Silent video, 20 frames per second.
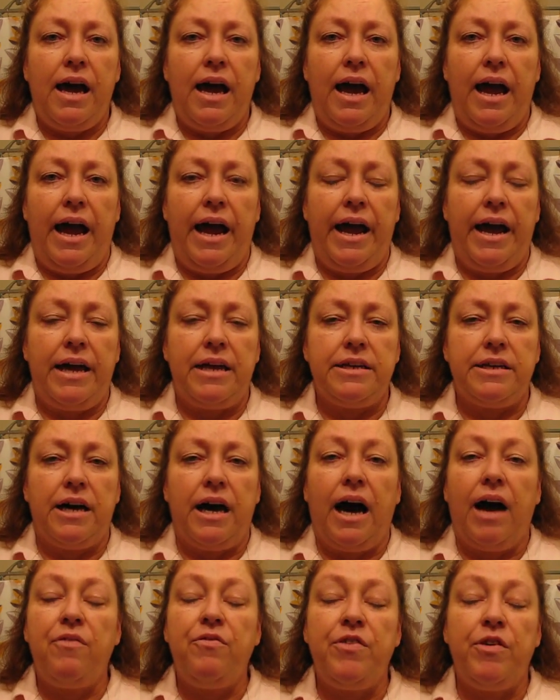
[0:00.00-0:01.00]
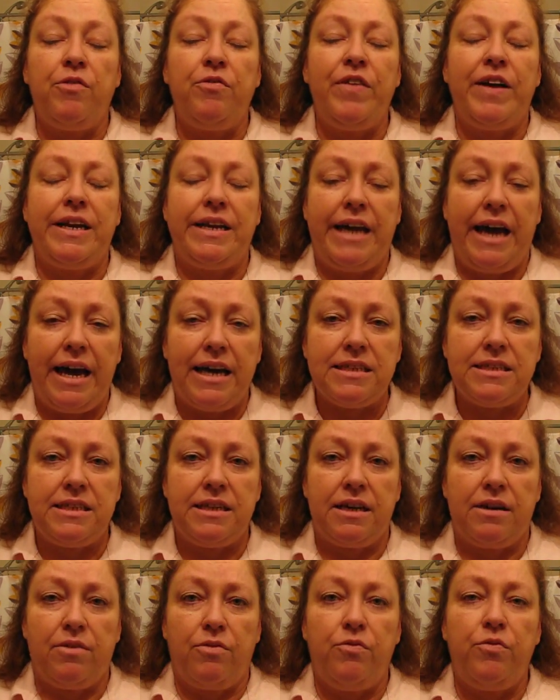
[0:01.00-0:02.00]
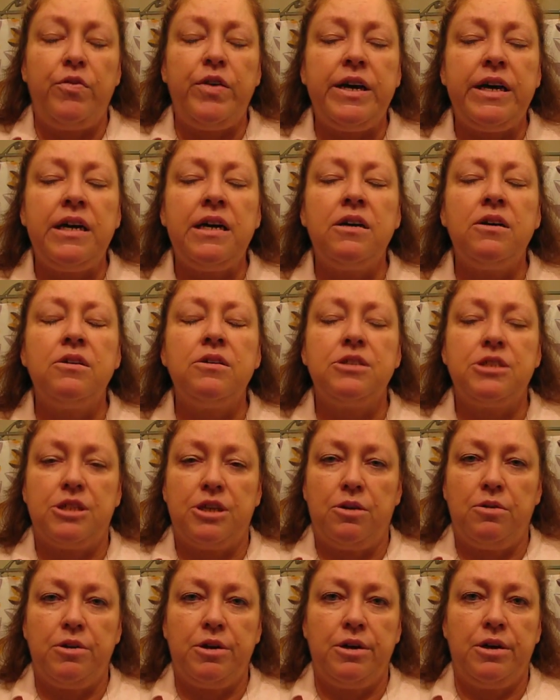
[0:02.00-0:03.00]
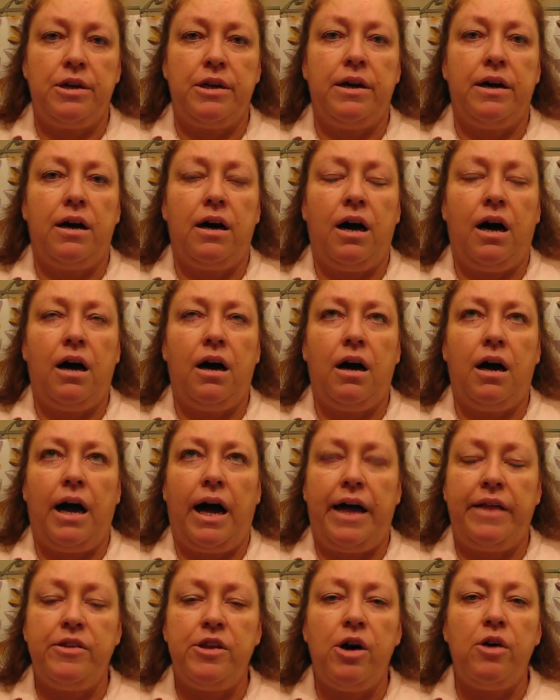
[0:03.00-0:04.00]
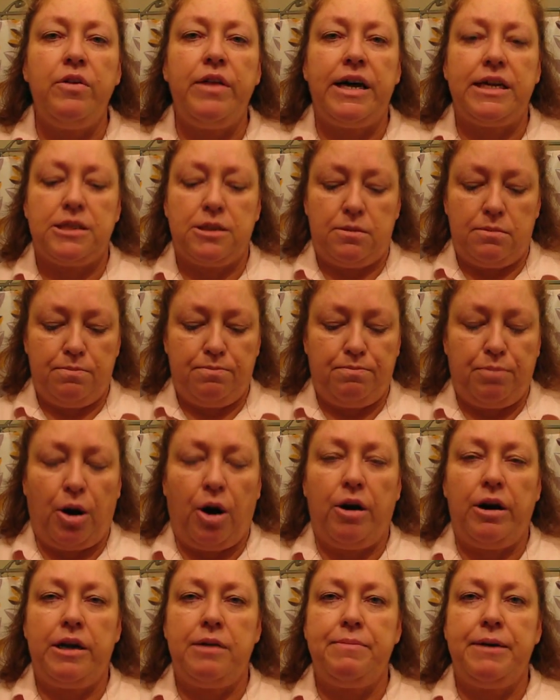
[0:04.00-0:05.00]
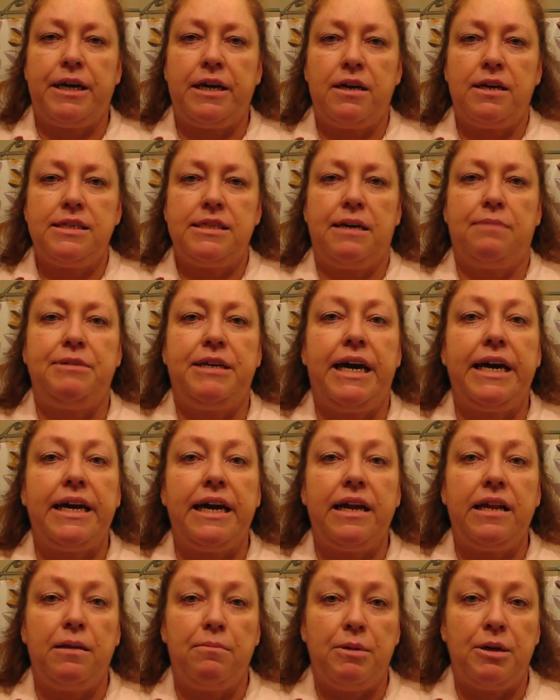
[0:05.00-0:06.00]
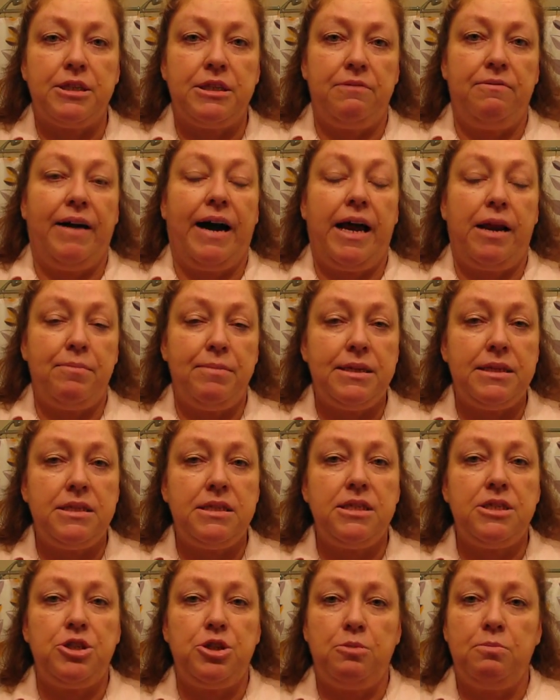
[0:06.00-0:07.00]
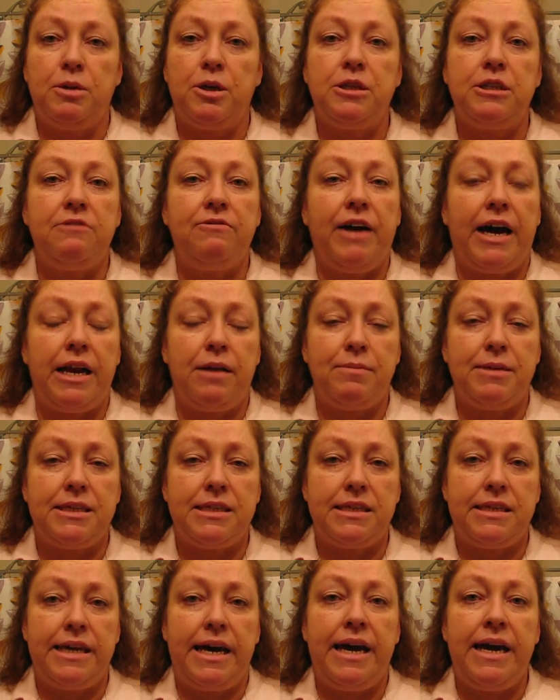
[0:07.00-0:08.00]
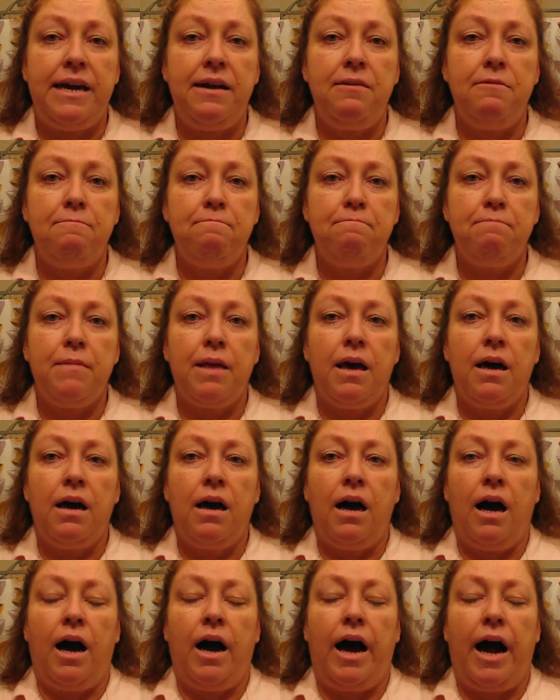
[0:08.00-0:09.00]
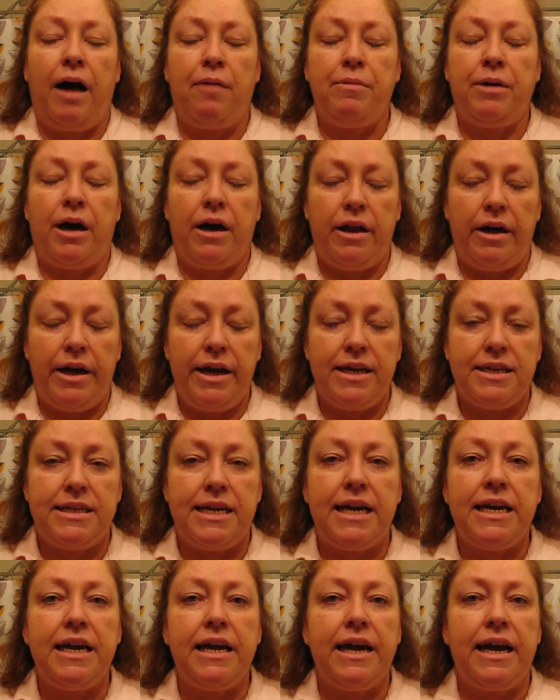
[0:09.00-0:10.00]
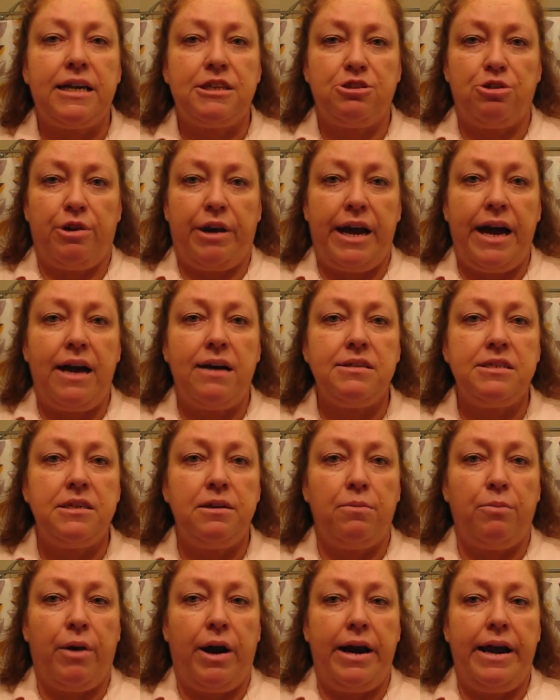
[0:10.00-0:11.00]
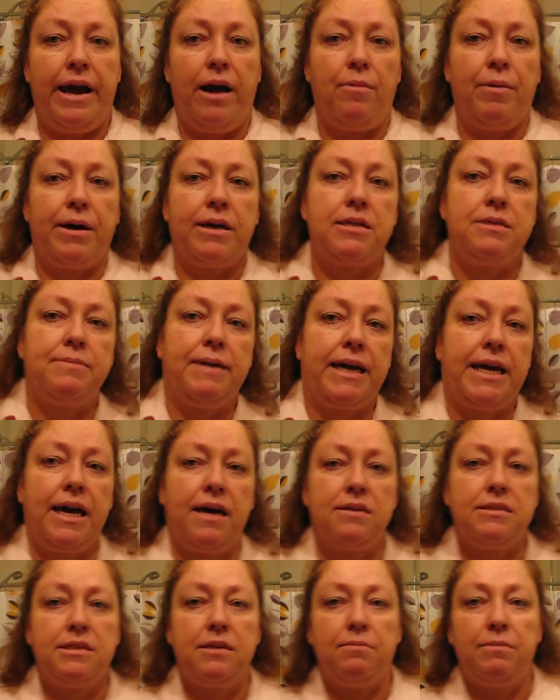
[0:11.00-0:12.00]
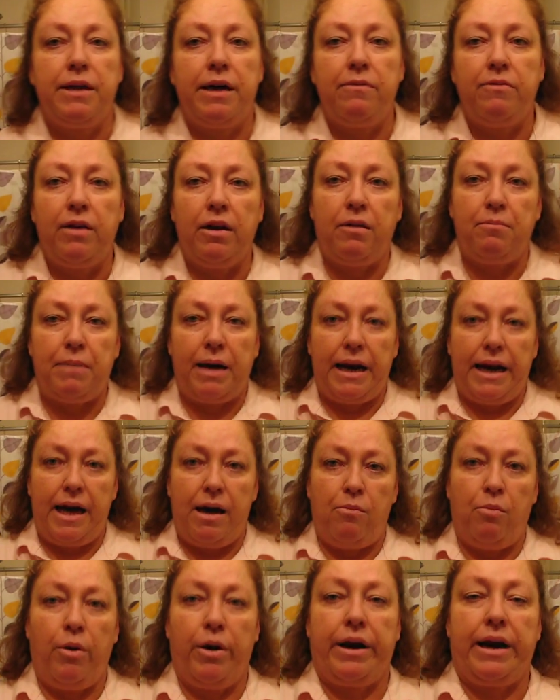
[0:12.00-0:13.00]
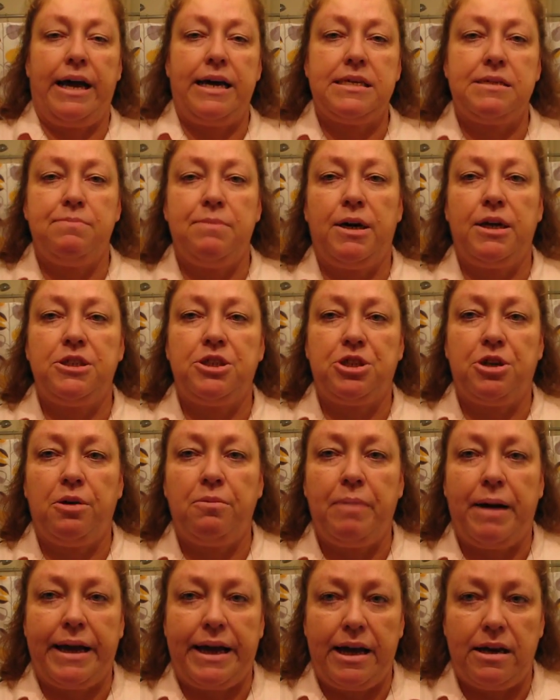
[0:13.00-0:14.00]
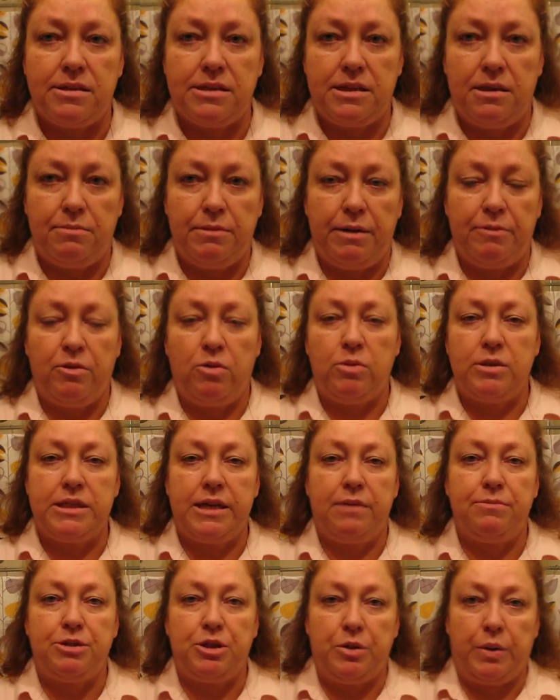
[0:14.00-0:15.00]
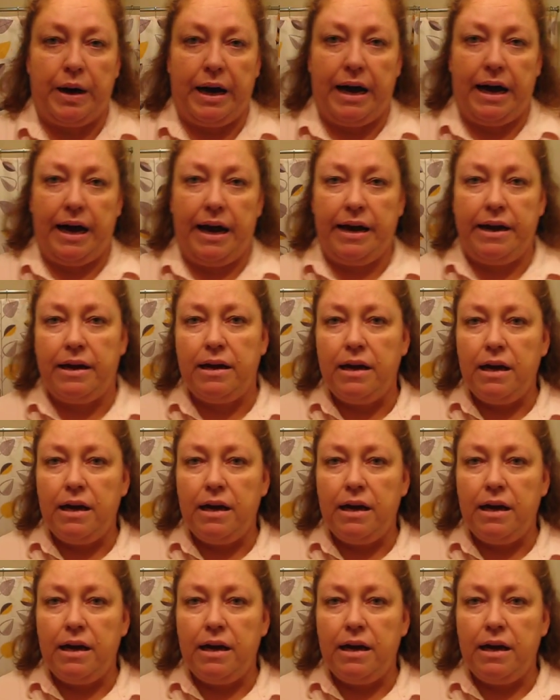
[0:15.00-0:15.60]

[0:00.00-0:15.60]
And I feel fantastic, feel so good. I know that's partly because I'm taking the multivitamins, 2 multivitamins a day. I'm not taking extra calcium right now because my calcium level on my lab work last month showed my calcium level was up too high.